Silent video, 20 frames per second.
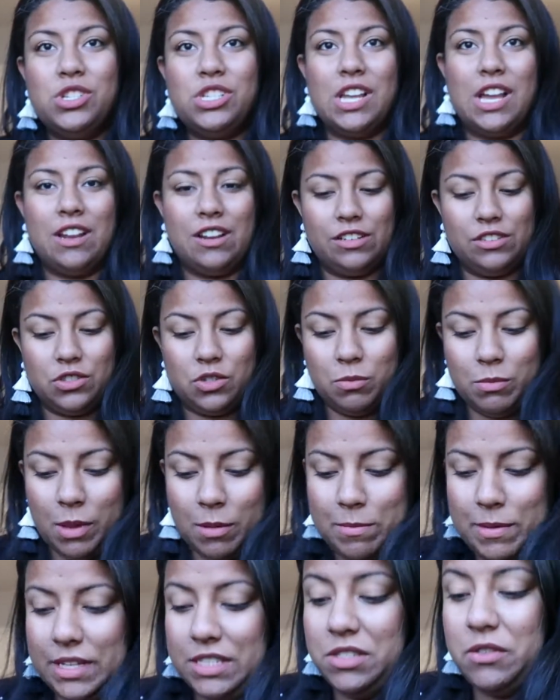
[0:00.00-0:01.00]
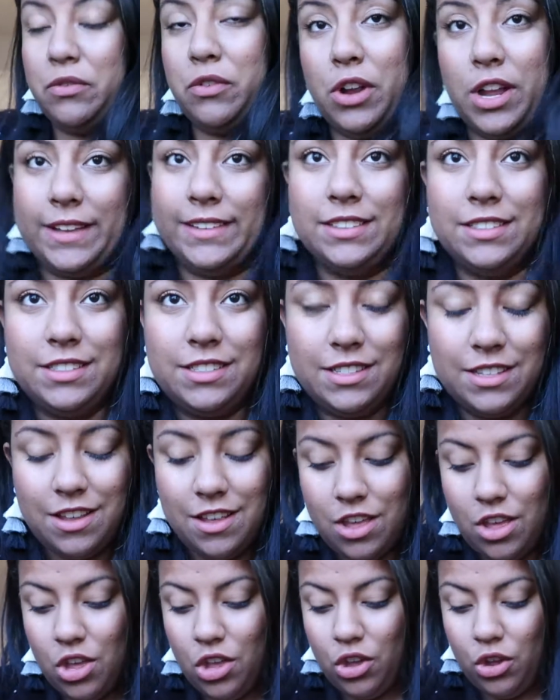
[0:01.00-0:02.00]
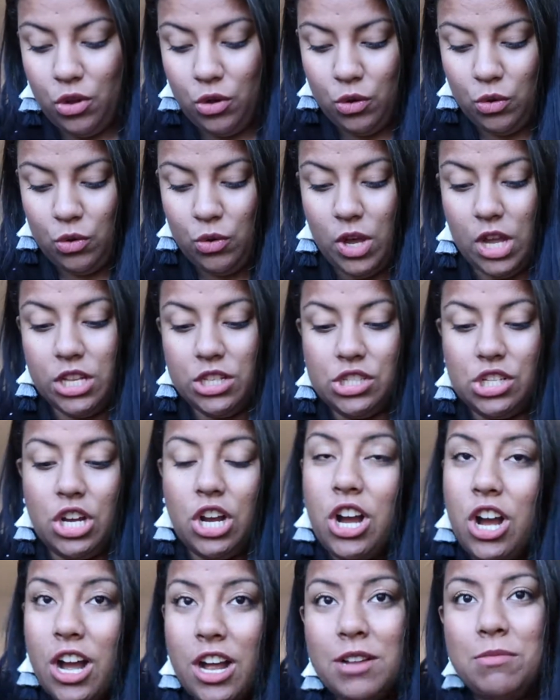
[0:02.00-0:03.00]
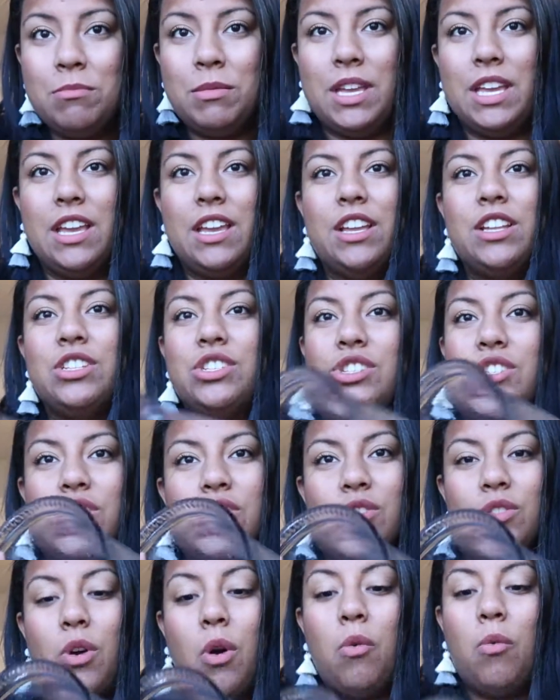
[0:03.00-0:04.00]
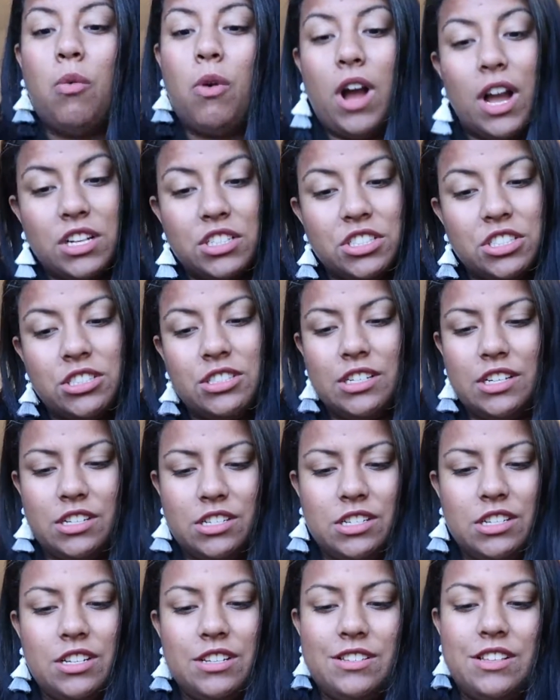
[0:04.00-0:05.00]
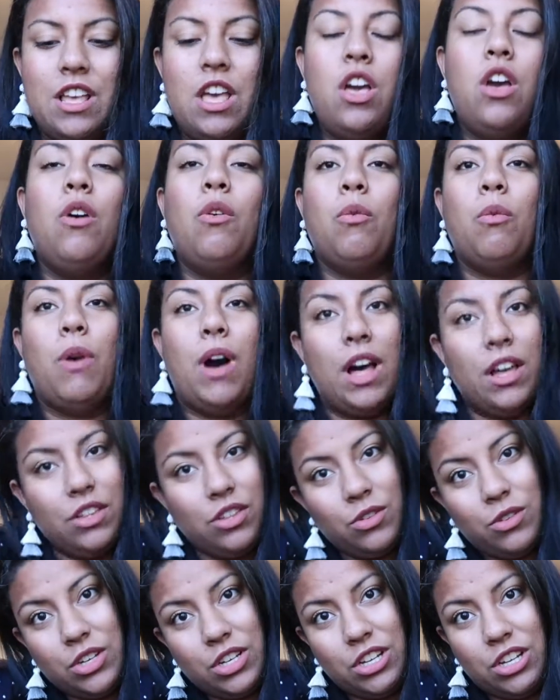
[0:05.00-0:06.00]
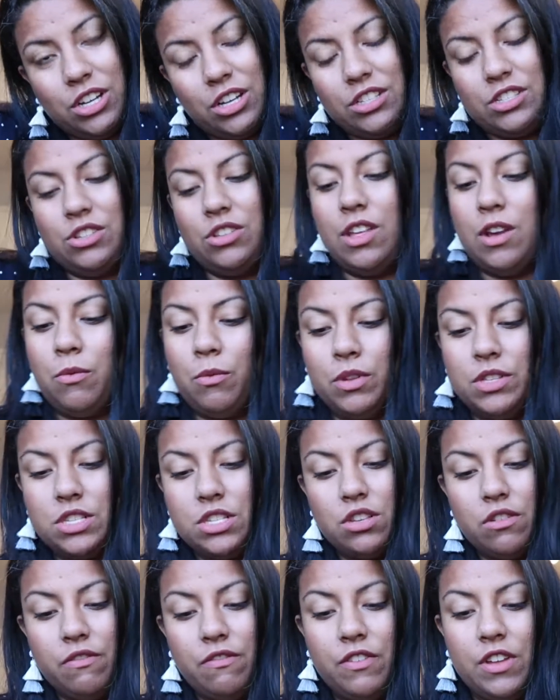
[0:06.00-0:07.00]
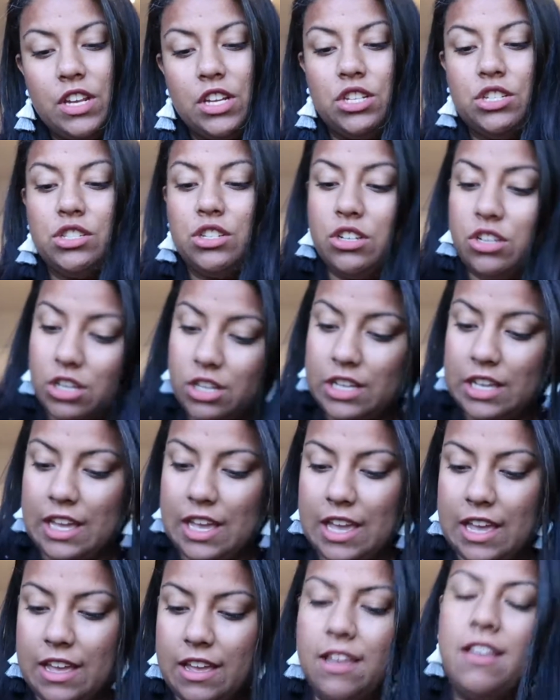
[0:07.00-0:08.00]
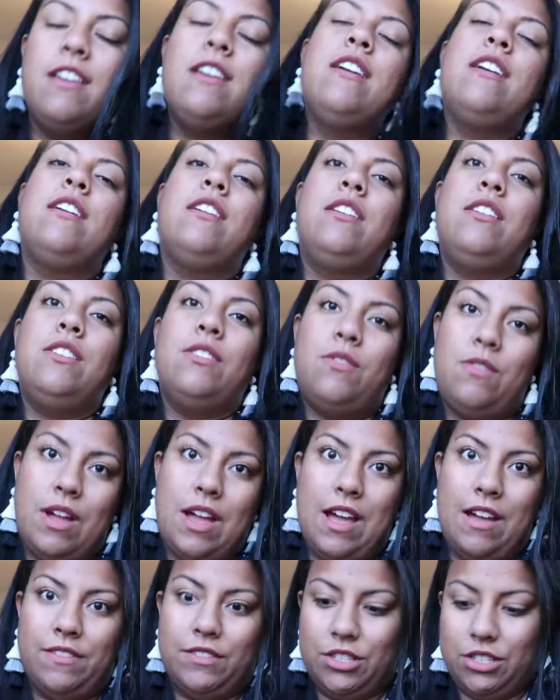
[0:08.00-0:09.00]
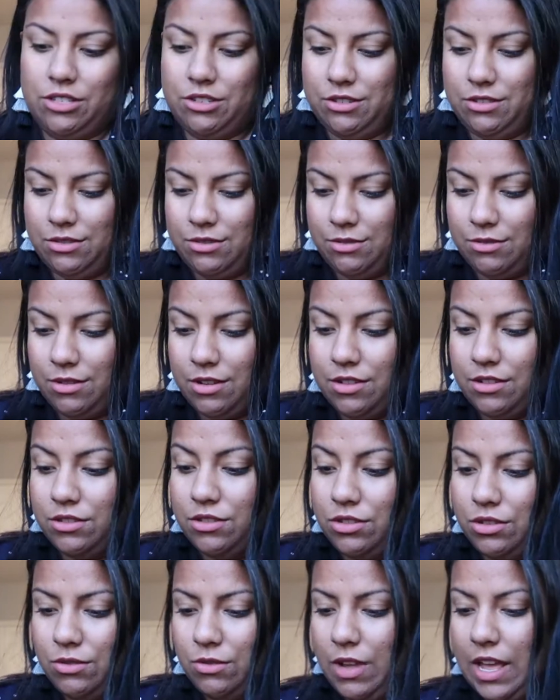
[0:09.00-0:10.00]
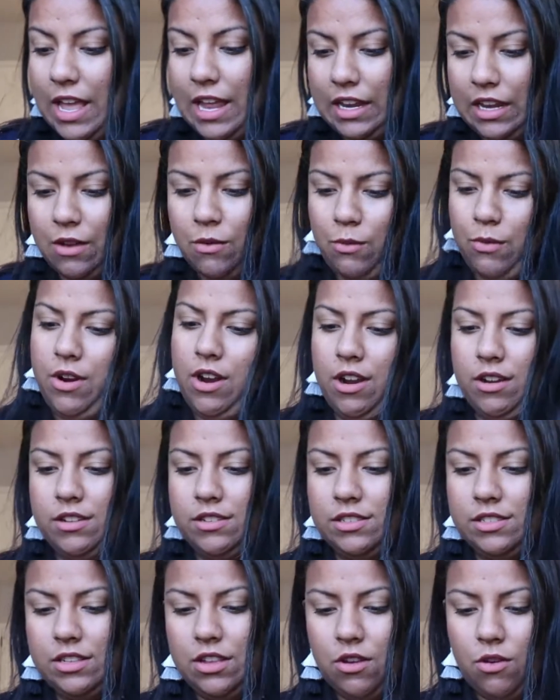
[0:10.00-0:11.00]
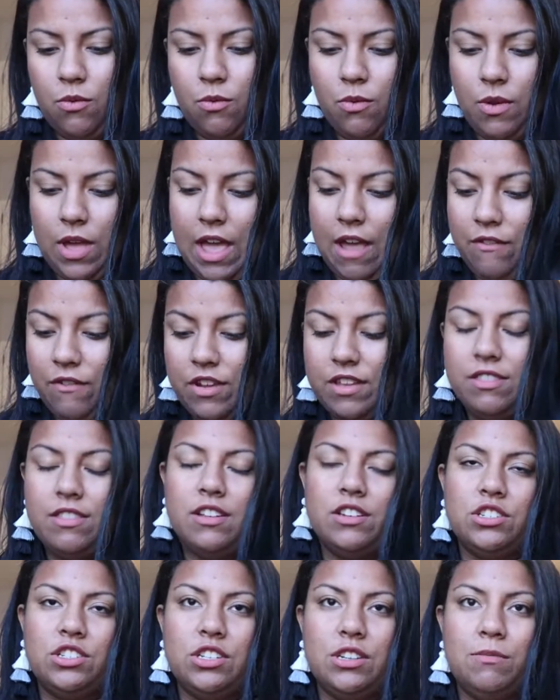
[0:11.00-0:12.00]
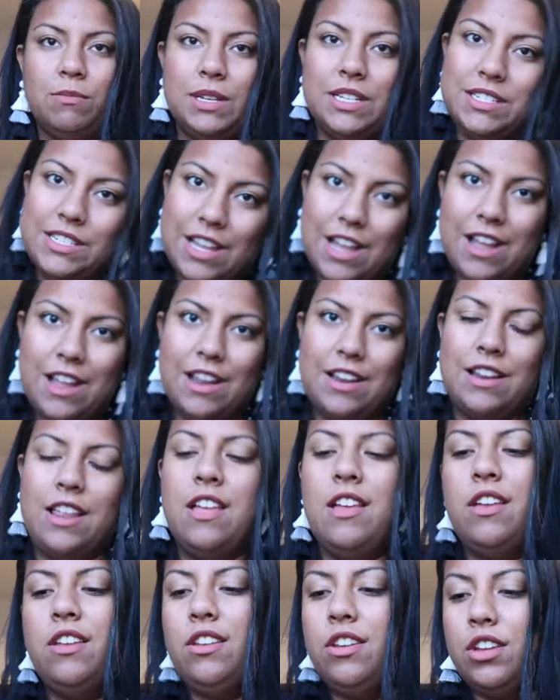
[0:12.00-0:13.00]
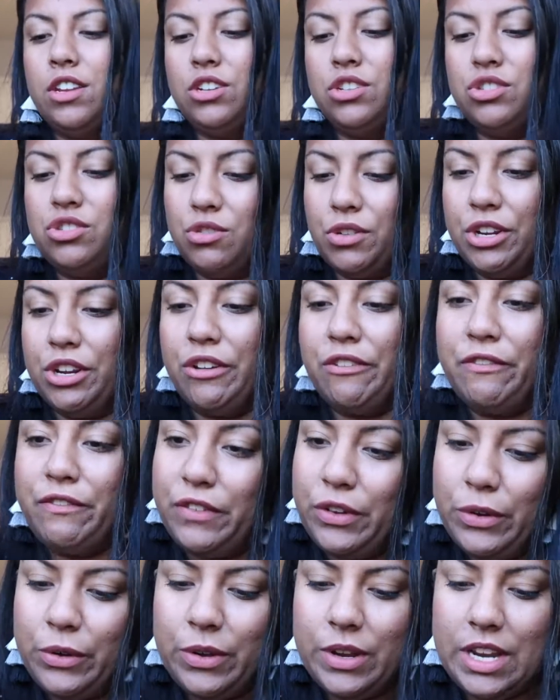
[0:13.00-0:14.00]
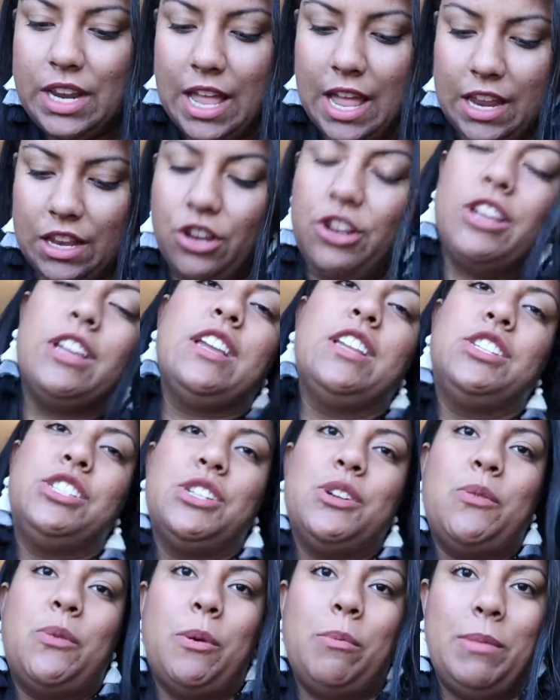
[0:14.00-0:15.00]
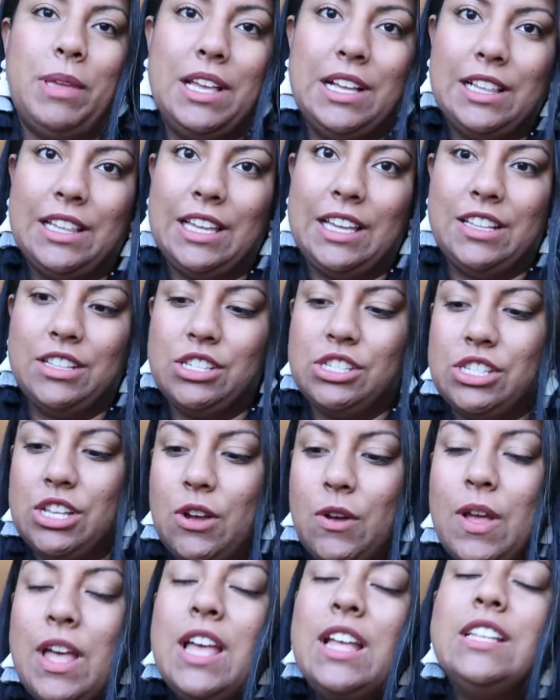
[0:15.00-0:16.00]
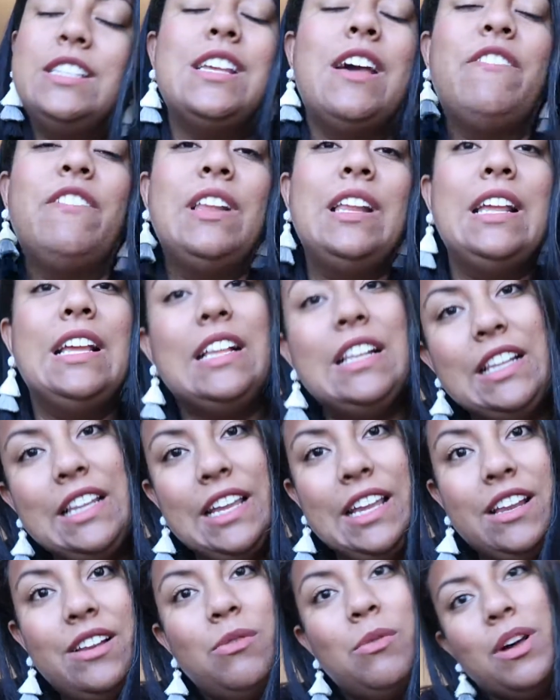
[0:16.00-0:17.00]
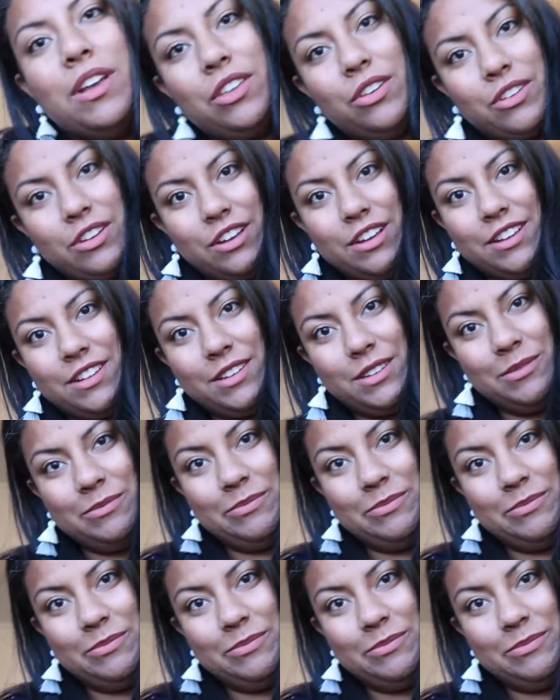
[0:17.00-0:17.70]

shout out to my best friends who taught me to wash your dishes while you cook so that once you finish cooking, you don't have to do any work. So everything should be done. You can enjoy your food and your kitchen will be clean. So definitely clean while you cook.